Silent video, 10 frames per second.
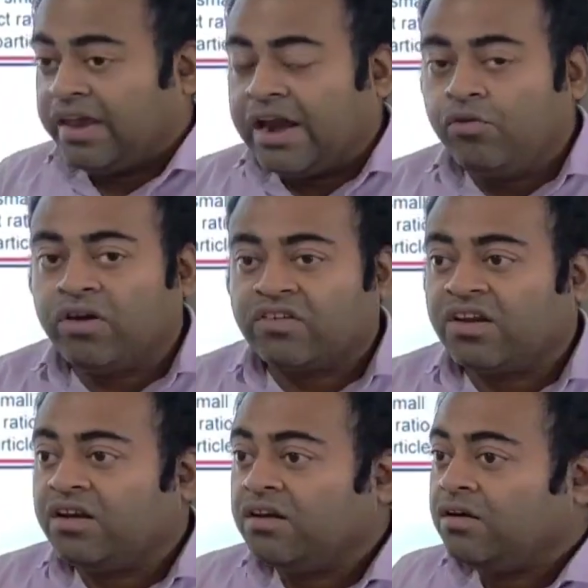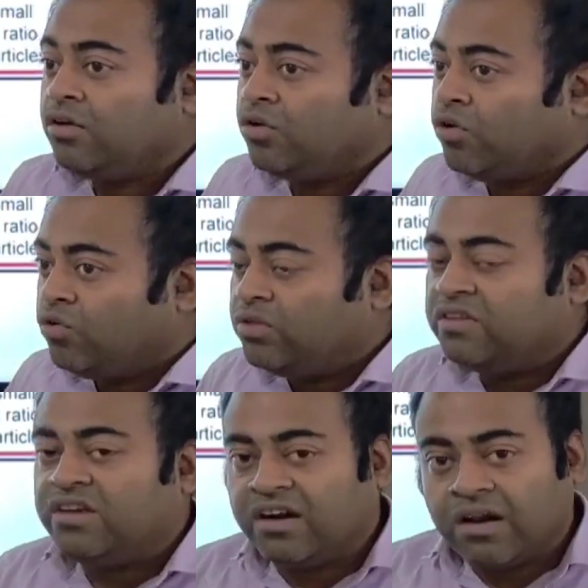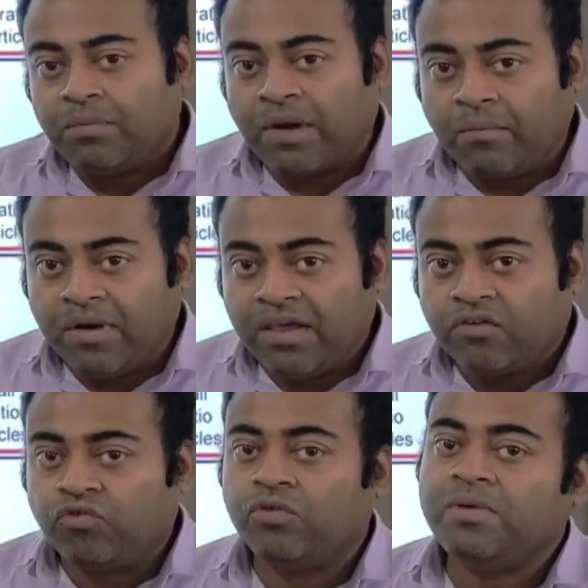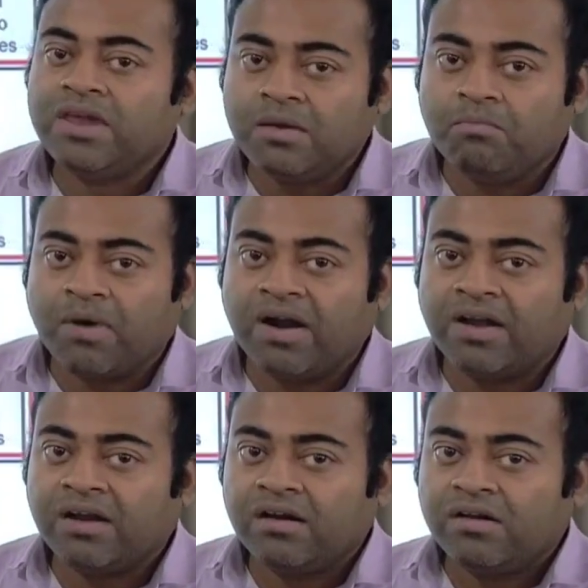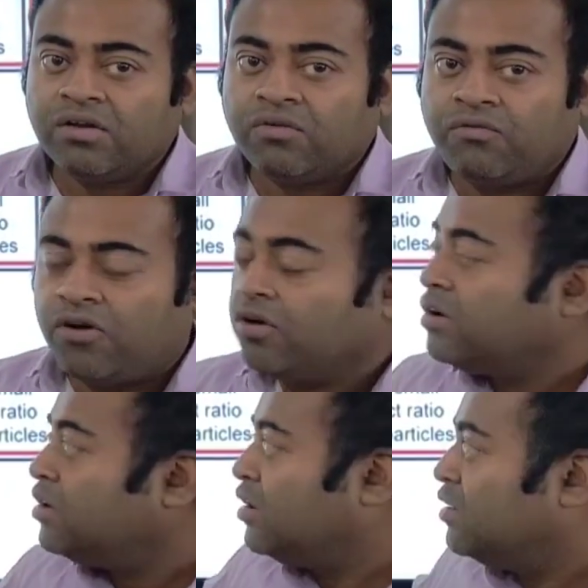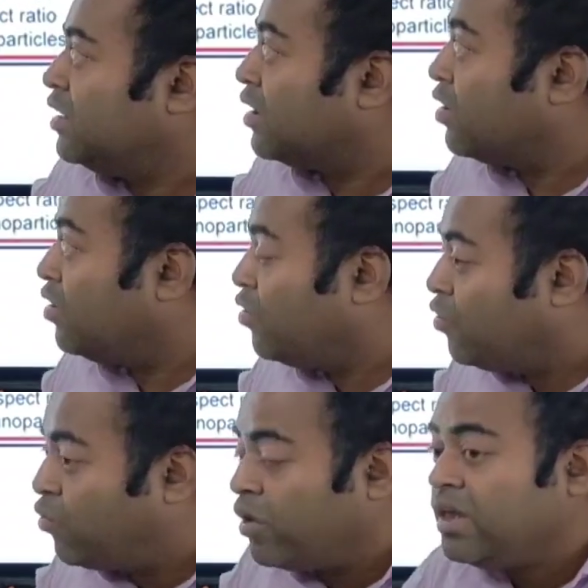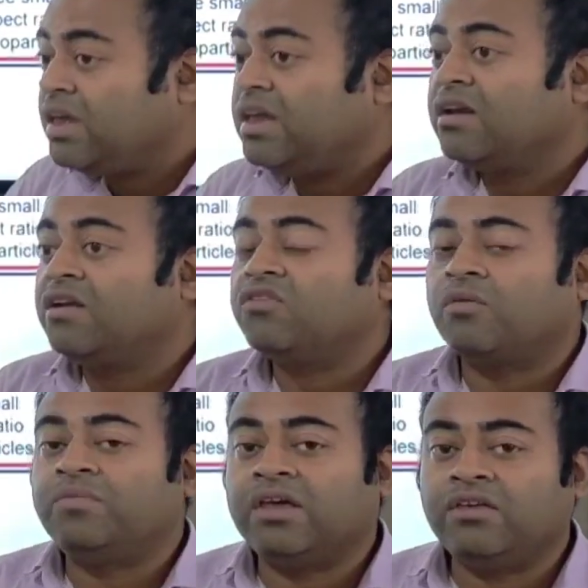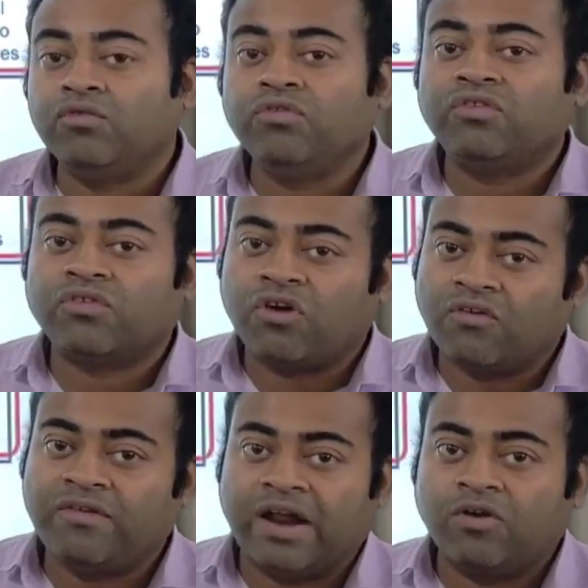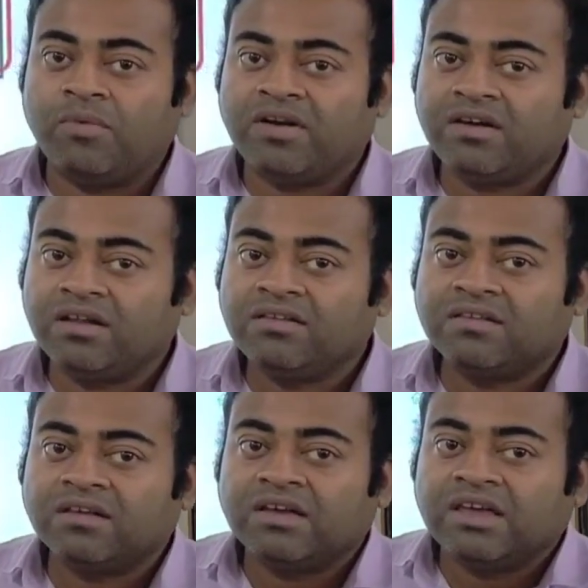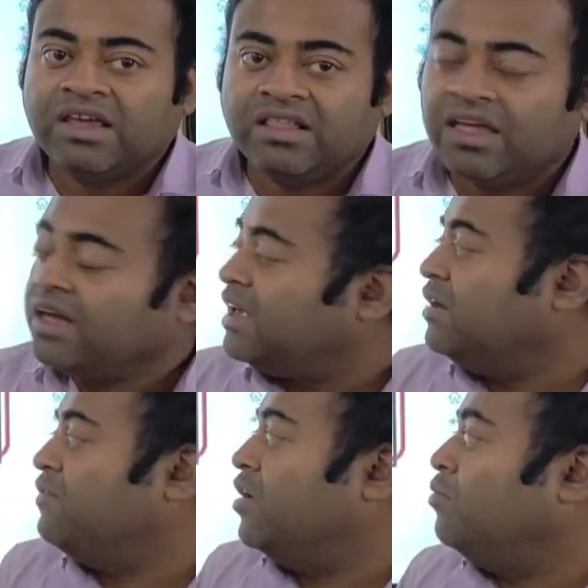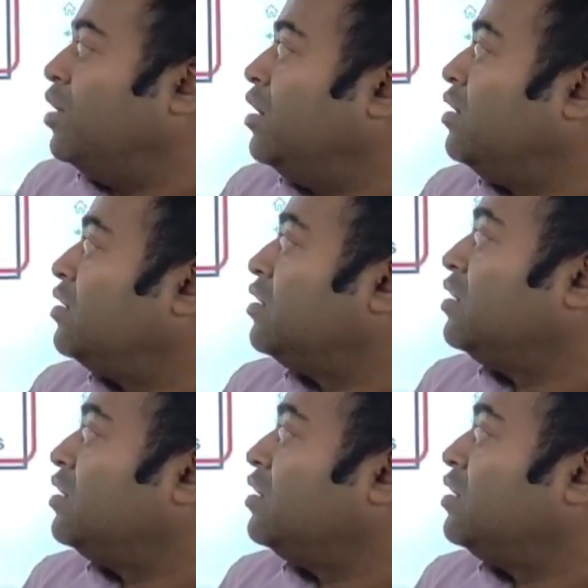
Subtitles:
education to the general public should be imparted for the growing increase of the use of nanomaterials in the environment.